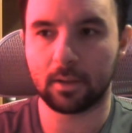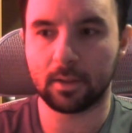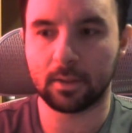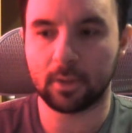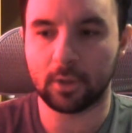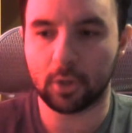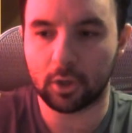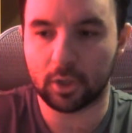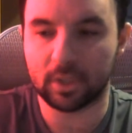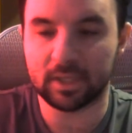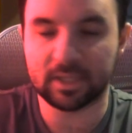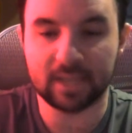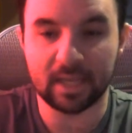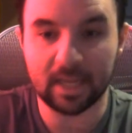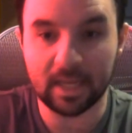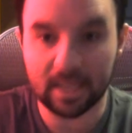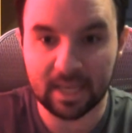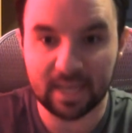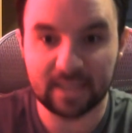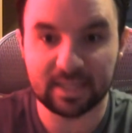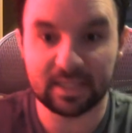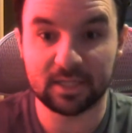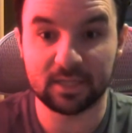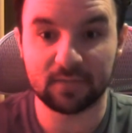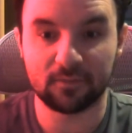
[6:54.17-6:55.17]
they're going to say,
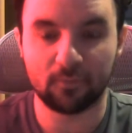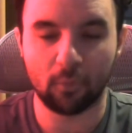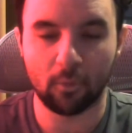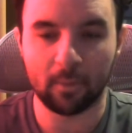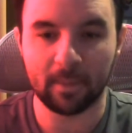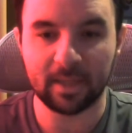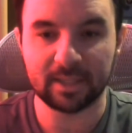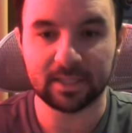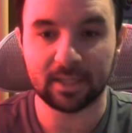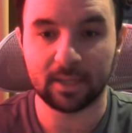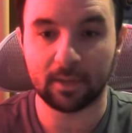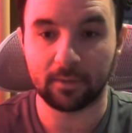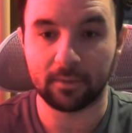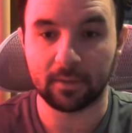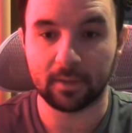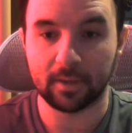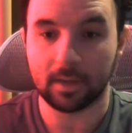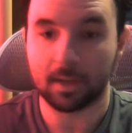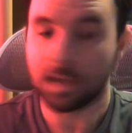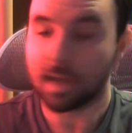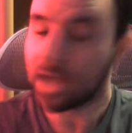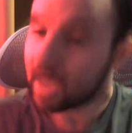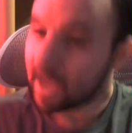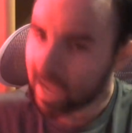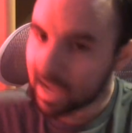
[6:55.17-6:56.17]
yes, this format's healthy.